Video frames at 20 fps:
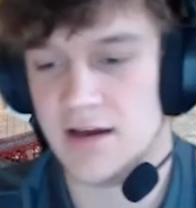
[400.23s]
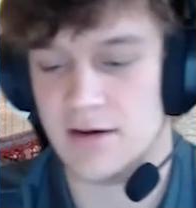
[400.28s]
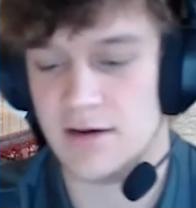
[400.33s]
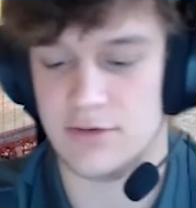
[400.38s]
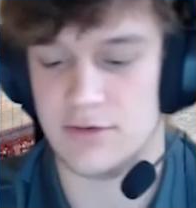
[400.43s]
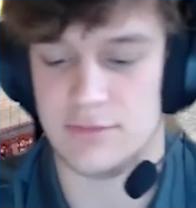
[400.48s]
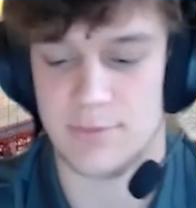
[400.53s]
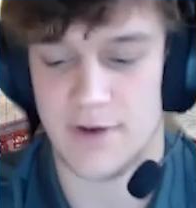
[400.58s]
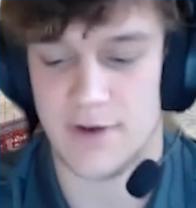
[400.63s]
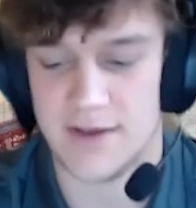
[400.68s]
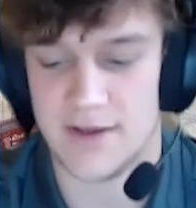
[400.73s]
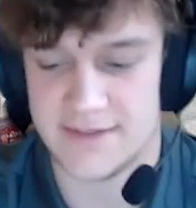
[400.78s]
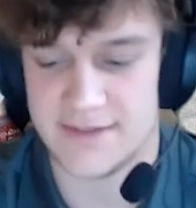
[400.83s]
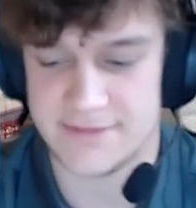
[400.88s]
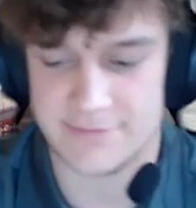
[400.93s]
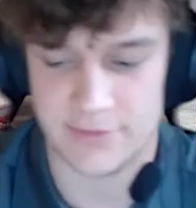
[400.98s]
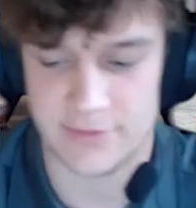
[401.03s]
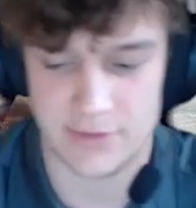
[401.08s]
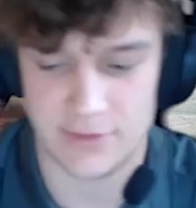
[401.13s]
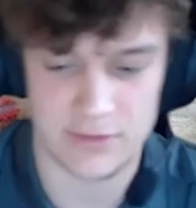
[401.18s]
or buy
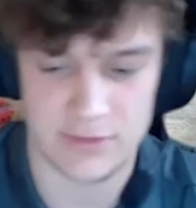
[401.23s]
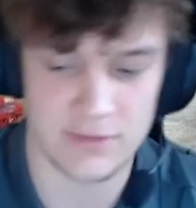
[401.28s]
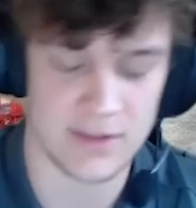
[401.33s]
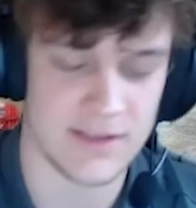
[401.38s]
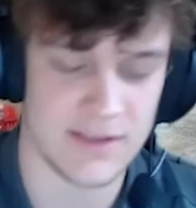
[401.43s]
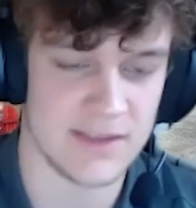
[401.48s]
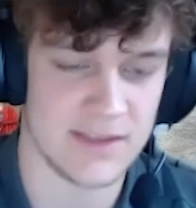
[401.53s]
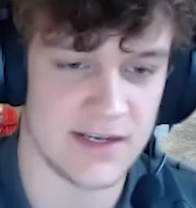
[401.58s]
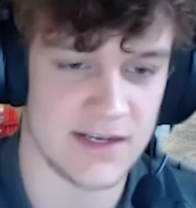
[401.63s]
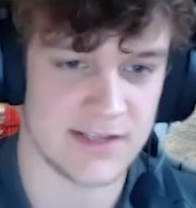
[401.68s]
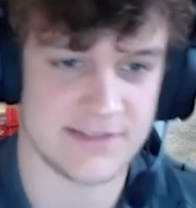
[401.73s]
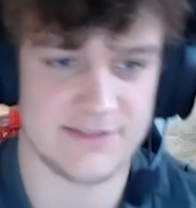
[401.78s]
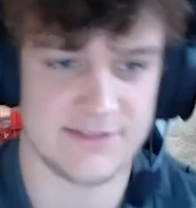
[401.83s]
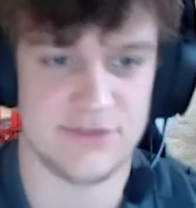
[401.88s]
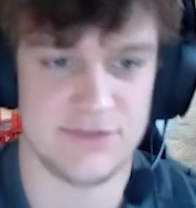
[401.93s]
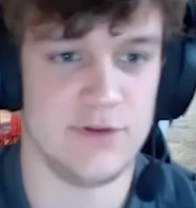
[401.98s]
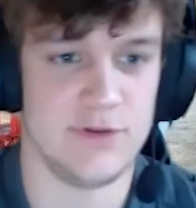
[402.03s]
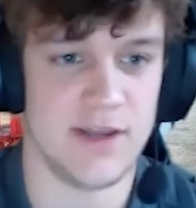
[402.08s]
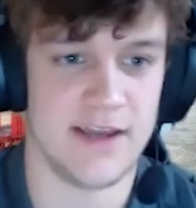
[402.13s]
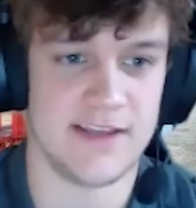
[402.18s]
this phone in the next
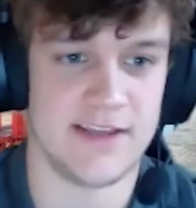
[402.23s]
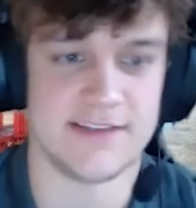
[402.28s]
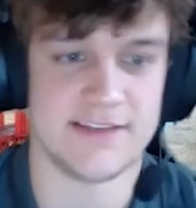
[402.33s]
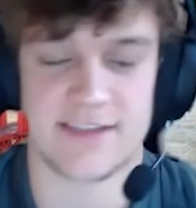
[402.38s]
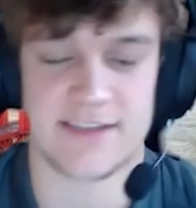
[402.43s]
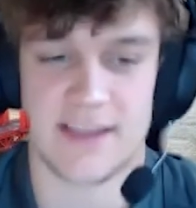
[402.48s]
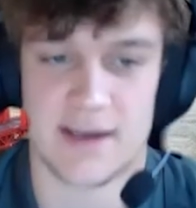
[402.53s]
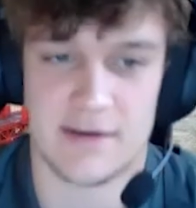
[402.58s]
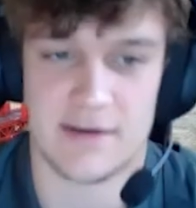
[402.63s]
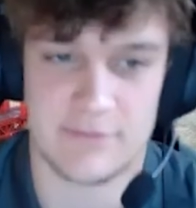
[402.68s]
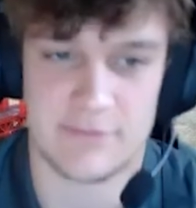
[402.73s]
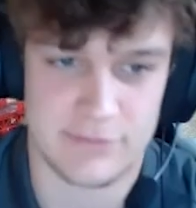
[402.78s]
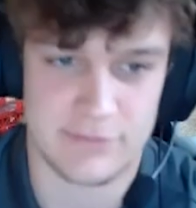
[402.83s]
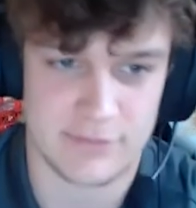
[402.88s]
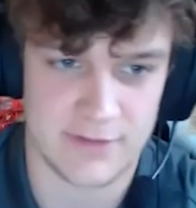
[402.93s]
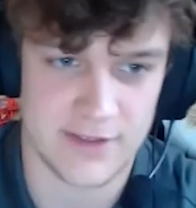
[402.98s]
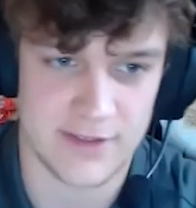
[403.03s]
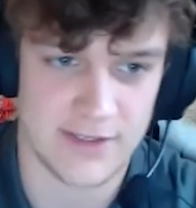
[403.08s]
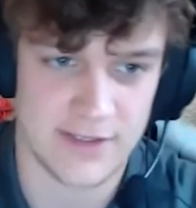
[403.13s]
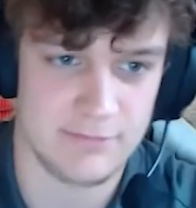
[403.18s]
2 days and get a
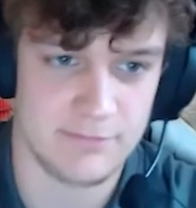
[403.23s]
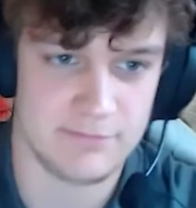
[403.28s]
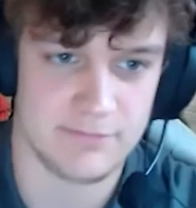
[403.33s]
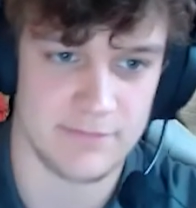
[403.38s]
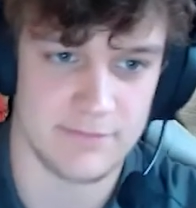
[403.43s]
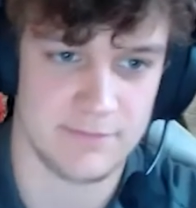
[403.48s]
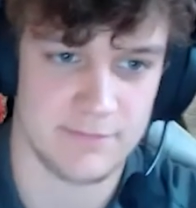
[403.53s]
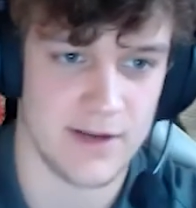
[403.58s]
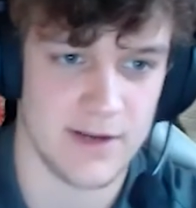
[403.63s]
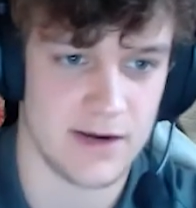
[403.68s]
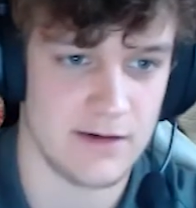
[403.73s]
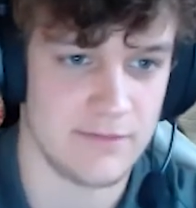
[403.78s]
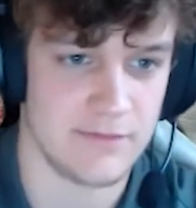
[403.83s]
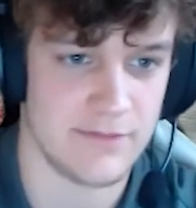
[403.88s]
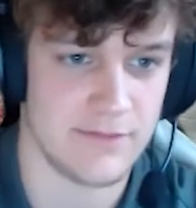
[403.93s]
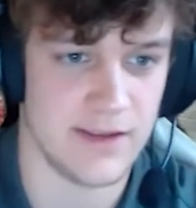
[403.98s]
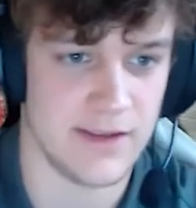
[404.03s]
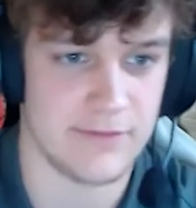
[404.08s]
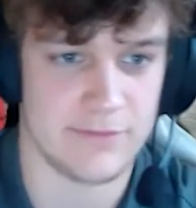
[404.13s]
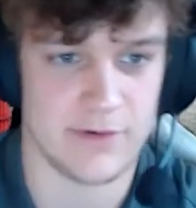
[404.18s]
free pair of
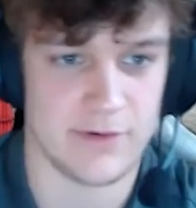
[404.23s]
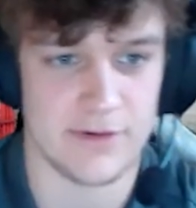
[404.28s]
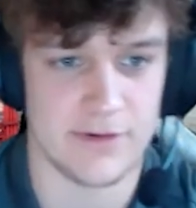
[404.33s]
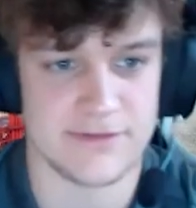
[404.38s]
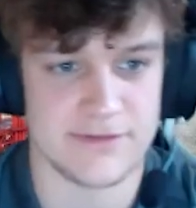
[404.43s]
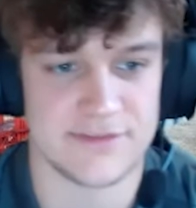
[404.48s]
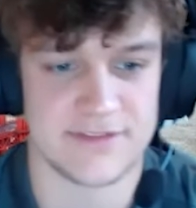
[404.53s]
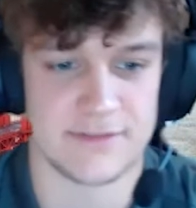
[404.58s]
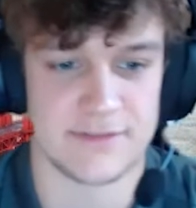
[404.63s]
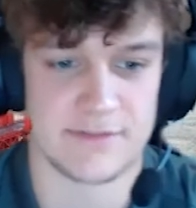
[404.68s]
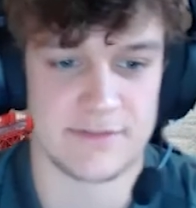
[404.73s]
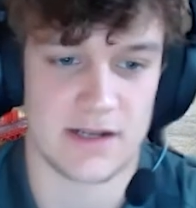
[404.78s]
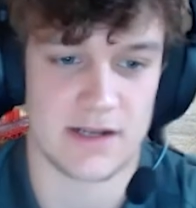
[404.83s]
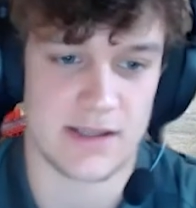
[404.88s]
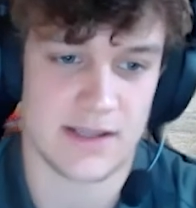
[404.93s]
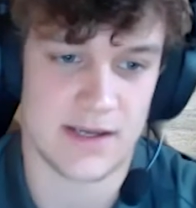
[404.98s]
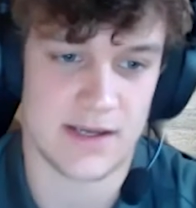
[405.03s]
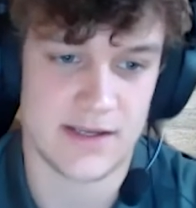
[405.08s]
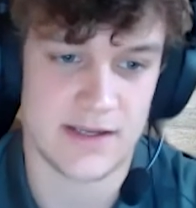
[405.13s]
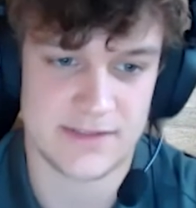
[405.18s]
earphones or something like
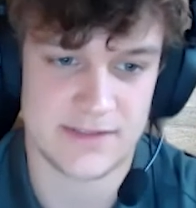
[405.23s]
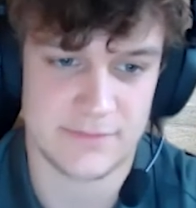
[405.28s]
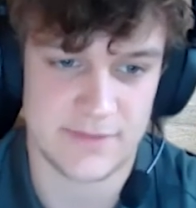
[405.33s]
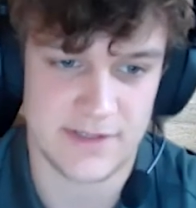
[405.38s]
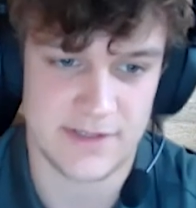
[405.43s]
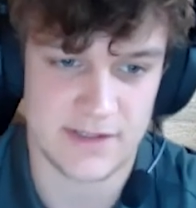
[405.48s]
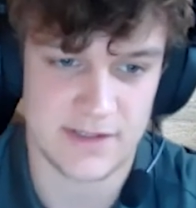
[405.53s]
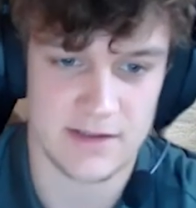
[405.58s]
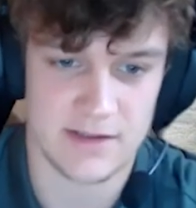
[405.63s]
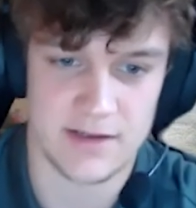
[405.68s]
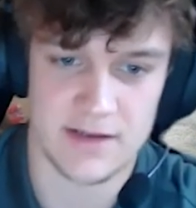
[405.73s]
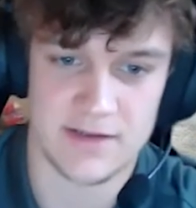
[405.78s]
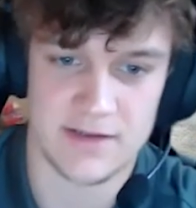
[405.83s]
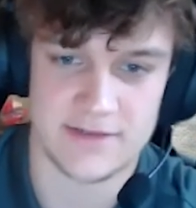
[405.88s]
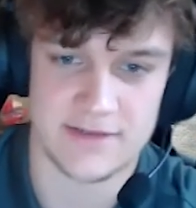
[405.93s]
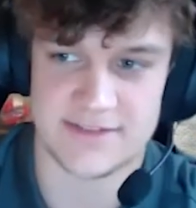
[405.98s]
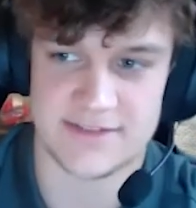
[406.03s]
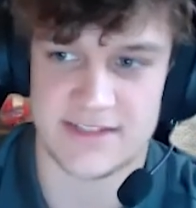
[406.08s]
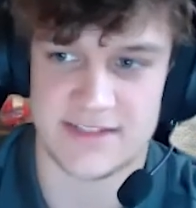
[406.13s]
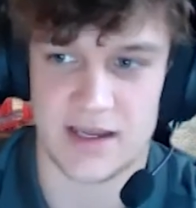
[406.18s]
that, something
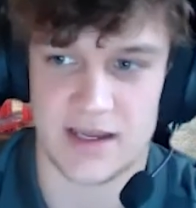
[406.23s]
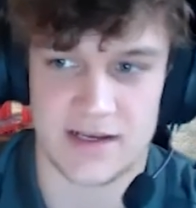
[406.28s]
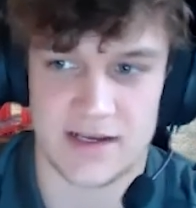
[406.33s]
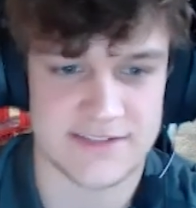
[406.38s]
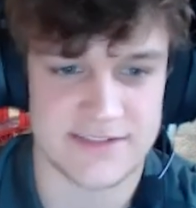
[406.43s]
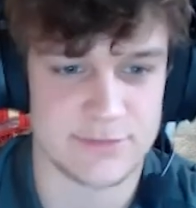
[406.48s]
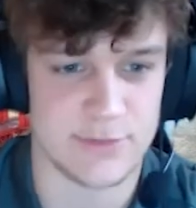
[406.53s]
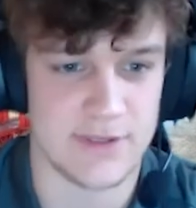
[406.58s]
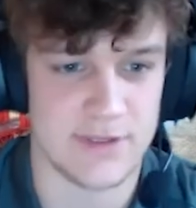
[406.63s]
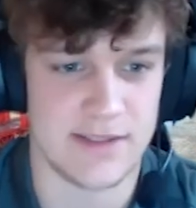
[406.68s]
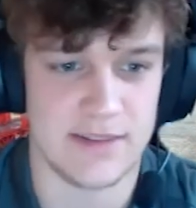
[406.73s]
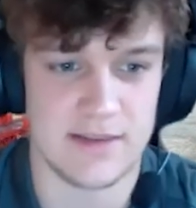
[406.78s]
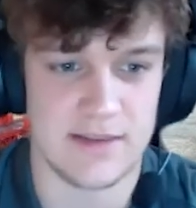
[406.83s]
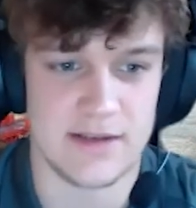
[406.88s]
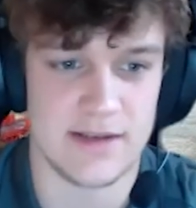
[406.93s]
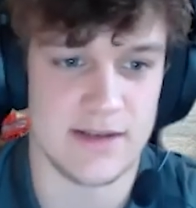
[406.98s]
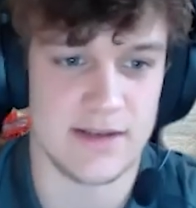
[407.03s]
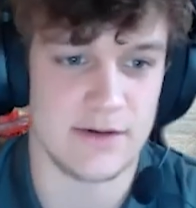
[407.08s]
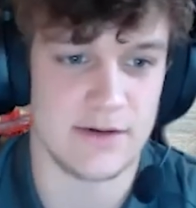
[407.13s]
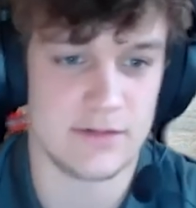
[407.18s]
just to kind of sweeten the
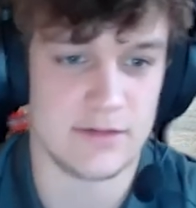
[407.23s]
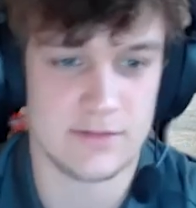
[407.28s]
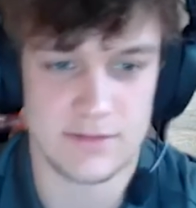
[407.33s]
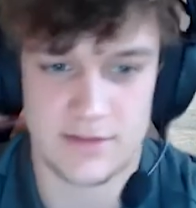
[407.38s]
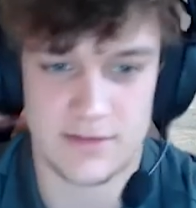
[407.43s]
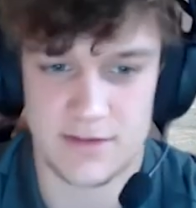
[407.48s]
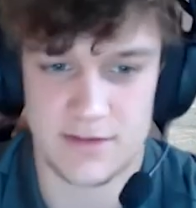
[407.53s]
deal